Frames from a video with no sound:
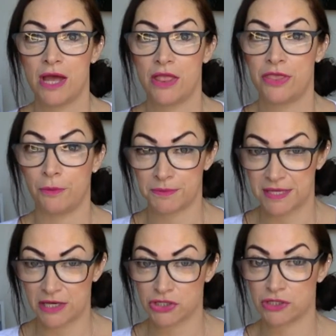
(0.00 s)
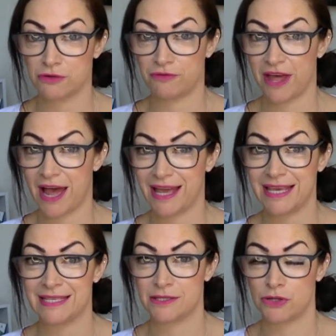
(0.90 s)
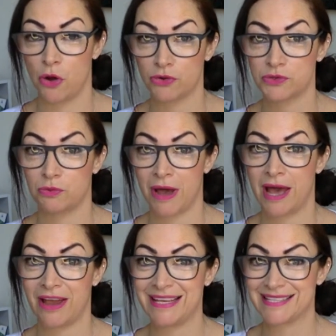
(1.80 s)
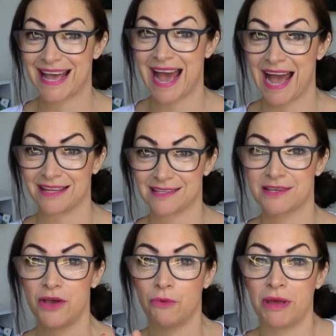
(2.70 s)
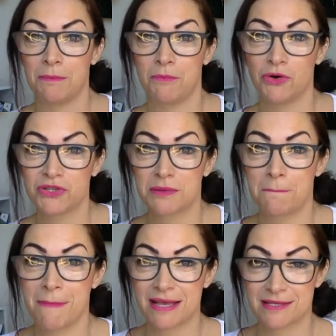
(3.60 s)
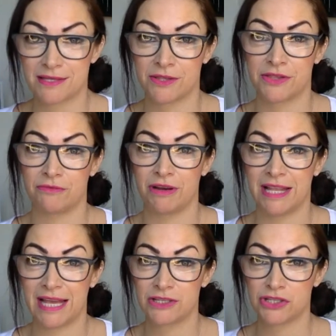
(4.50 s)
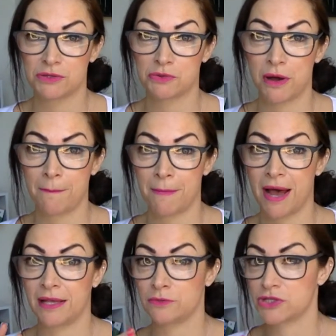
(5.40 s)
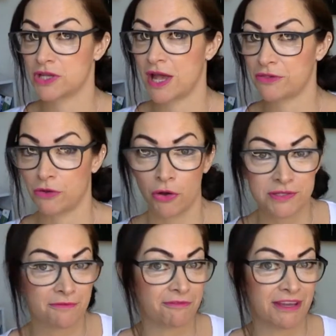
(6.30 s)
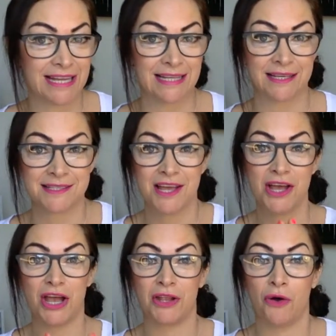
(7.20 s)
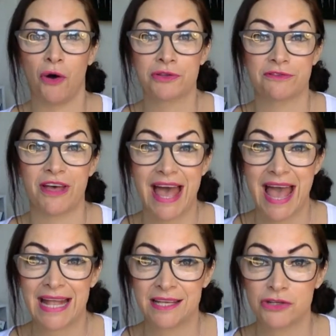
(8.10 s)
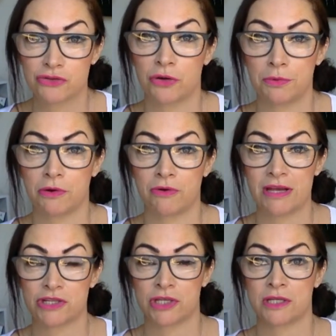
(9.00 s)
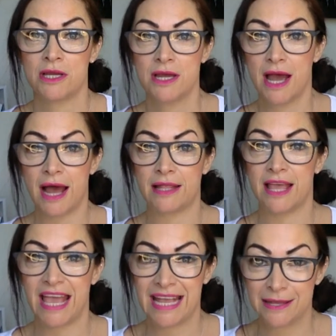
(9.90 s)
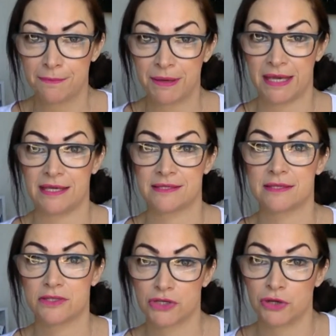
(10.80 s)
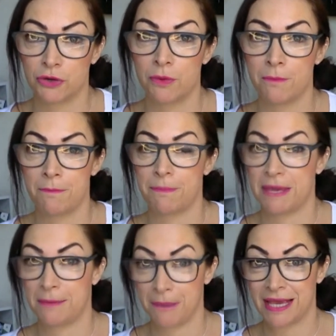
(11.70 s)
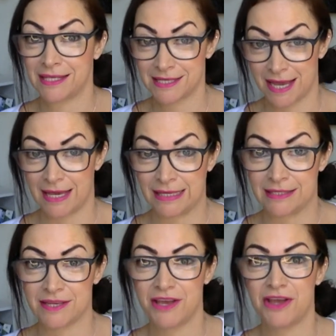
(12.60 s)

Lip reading: the obsession of that is not where it's at. We must master the relationship to our mind, which is our thoughts and feelings, in order for any true progression and inner peace to be maintained.